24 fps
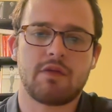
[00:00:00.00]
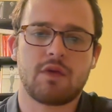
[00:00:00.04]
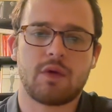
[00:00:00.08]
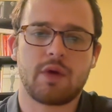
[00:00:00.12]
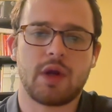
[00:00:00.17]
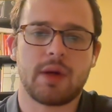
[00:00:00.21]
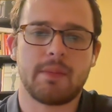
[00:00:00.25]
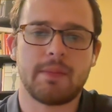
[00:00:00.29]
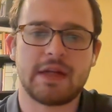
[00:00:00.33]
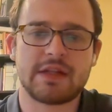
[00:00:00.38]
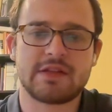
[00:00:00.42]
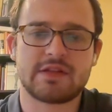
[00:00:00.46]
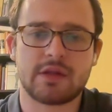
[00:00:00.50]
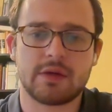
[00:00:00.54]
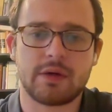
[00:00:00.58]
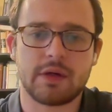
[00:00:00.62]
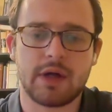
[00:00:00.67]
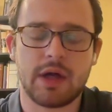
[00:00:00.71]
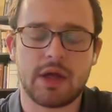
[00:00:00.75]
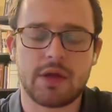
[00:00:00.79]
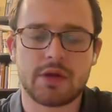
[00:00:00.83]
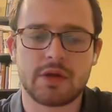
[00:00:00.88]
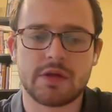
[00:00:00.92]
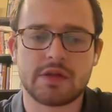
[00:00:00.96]
Florian Metzler,
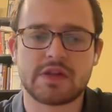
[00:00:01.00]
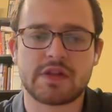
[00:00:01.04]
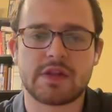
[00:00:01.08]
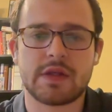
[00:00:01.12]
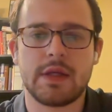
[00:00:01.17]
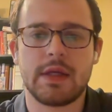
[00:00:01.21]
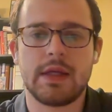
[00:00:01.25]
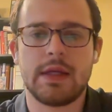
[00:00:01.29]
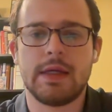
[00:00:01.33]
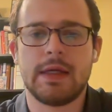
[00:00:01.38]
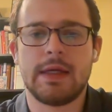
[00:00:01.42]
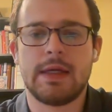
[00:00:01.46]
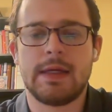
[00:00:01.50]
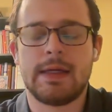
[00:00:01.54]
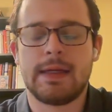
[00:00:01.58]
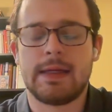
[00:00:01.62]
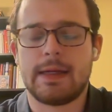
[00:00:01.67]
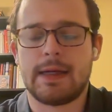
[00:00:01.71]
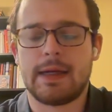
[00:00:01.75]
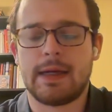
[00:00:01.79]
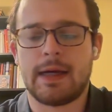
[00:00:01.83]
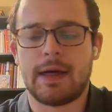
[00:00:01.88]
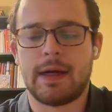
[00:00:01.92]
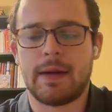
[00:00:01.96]
and others.
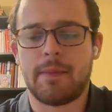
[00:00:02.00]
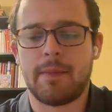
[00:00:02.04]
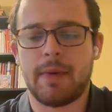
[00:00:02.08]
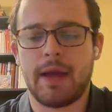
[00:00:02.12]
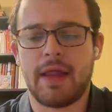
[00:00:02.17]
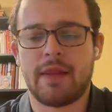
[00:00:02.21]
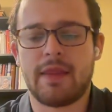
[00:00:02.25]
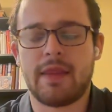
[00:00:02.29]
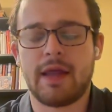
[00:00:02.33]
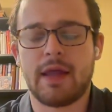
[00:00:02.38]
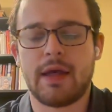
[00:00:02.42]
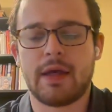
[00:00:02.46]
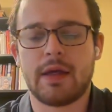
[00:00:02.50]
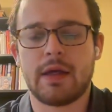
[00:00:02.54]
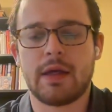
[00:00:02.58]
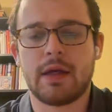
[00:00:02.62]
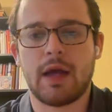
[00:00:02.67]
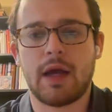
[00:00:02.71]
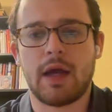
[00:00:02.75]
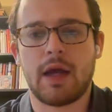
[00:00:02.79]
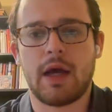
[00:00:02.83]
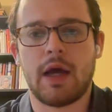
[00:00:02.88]
And then